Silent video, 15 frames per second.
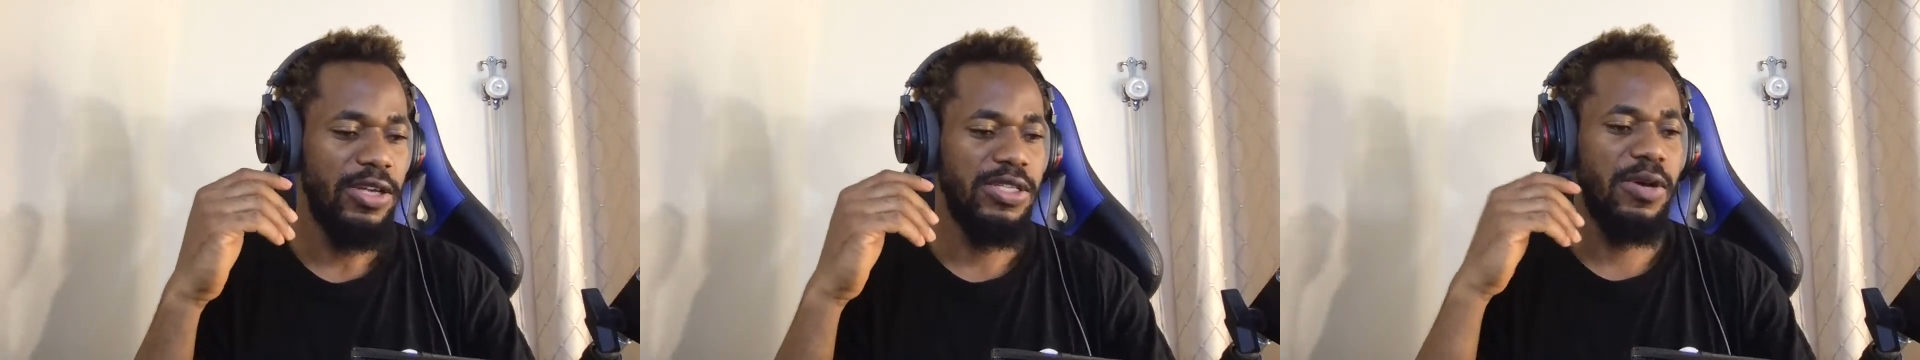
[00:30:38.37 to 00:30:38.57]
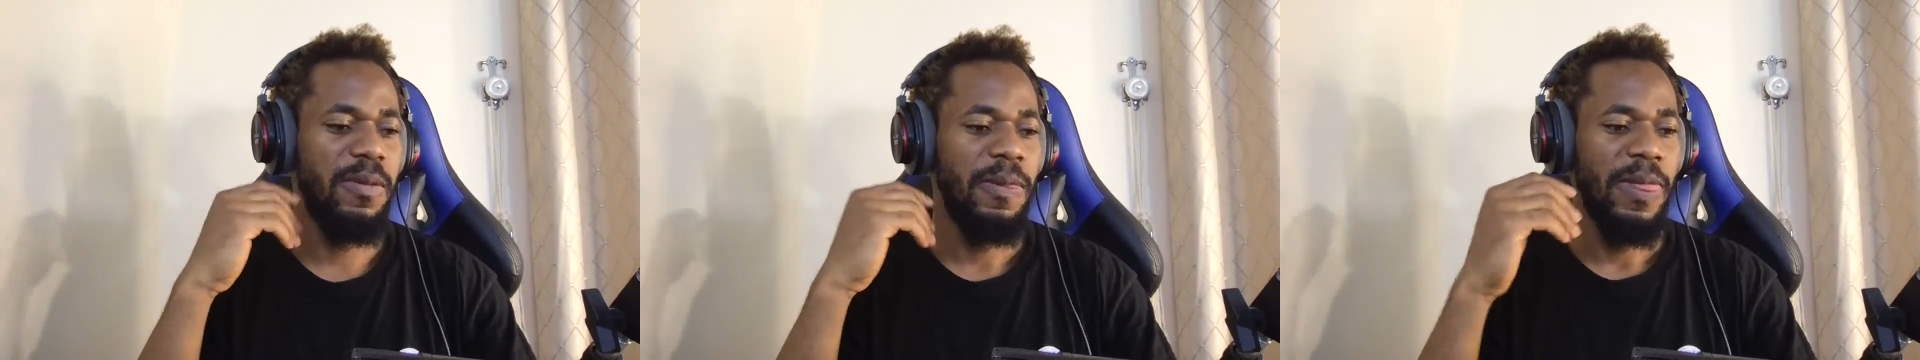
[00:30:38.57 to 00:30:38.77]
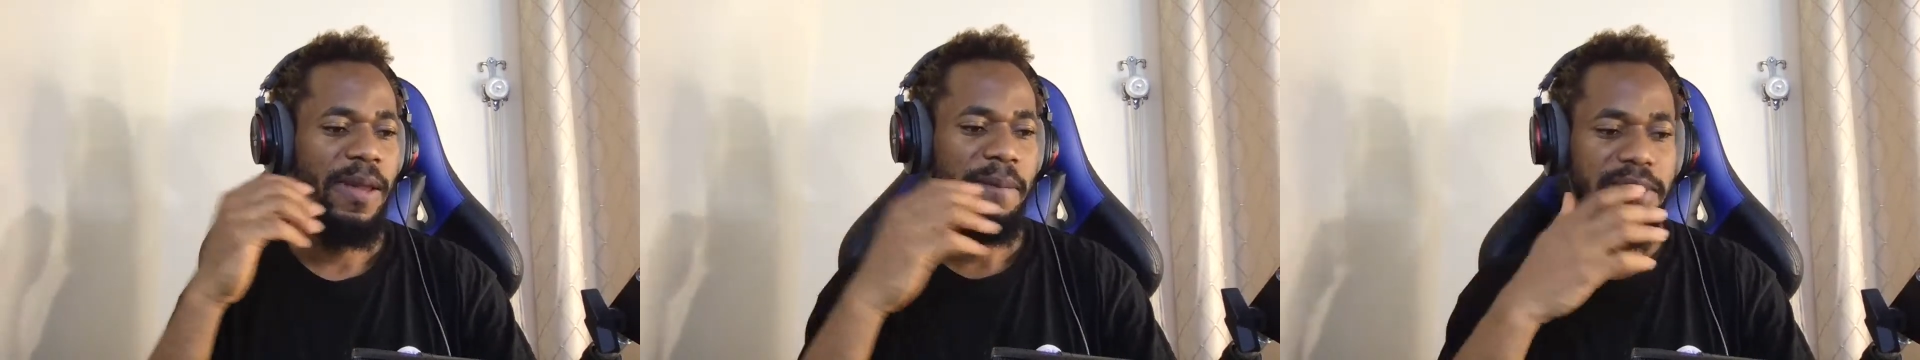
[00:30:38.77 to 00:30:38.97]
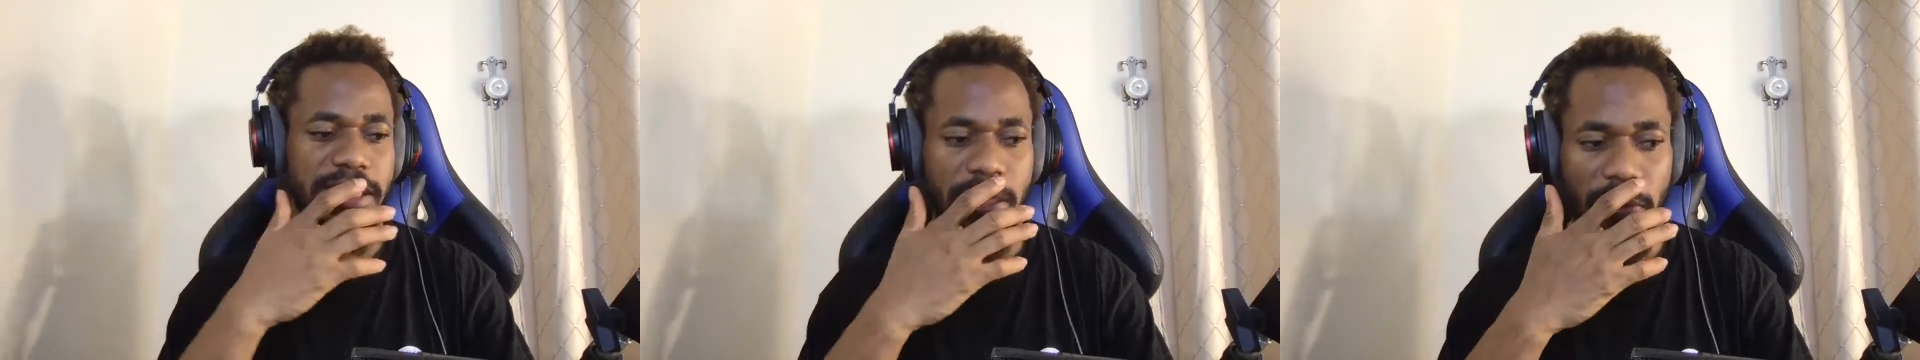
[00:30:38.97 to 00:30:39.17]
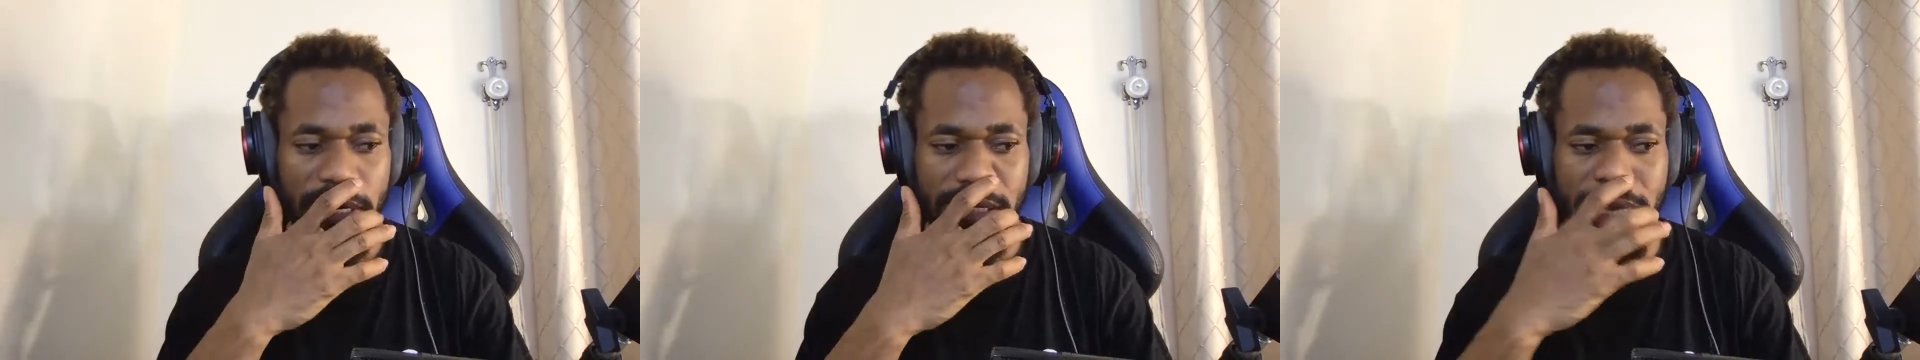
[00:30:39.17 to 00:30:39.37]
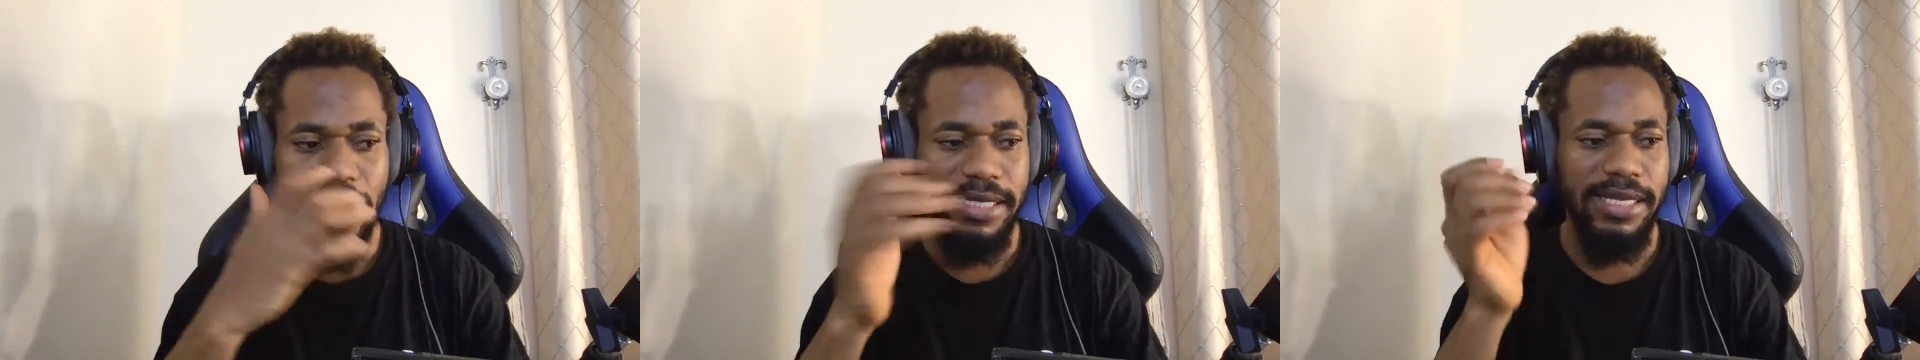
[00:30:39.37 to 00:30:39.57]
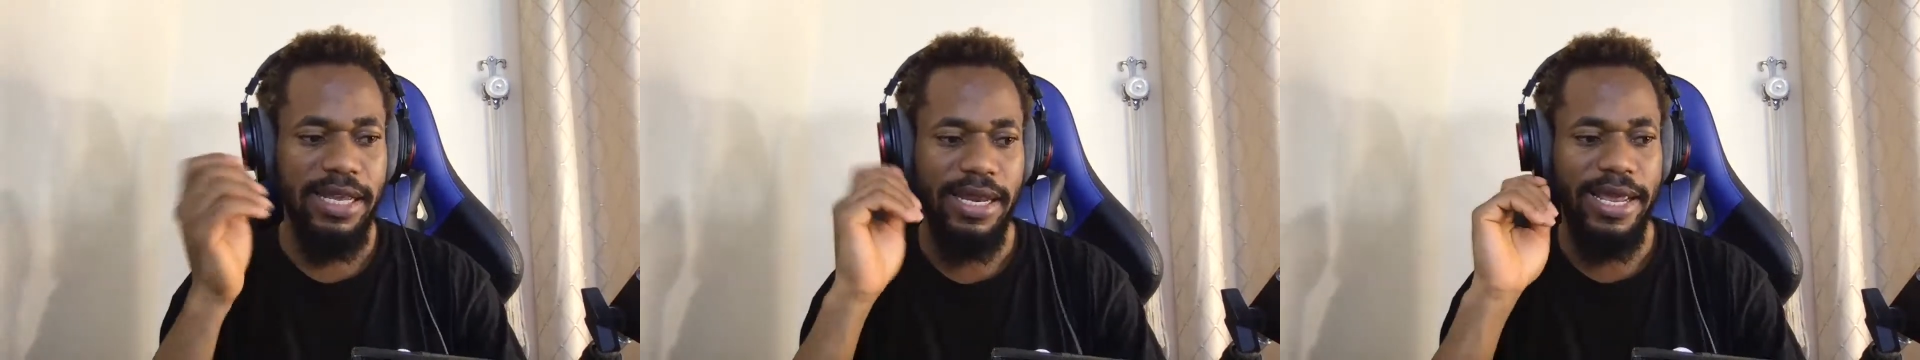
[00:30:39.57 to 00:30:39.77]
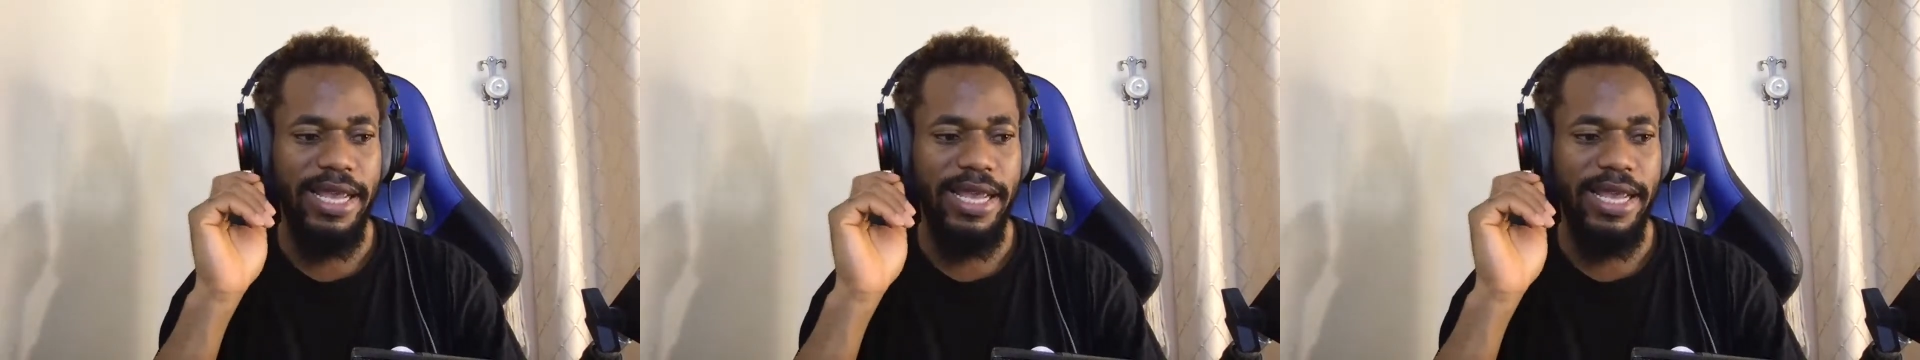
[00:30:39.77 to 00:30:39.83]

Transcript: So someone is asking,